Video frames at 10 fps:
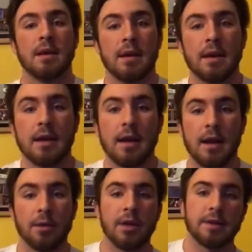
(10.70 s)
And I
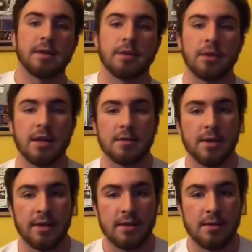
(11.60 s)
would like to tell you guys my
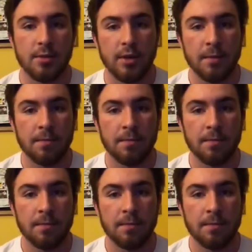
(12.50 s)
testimony,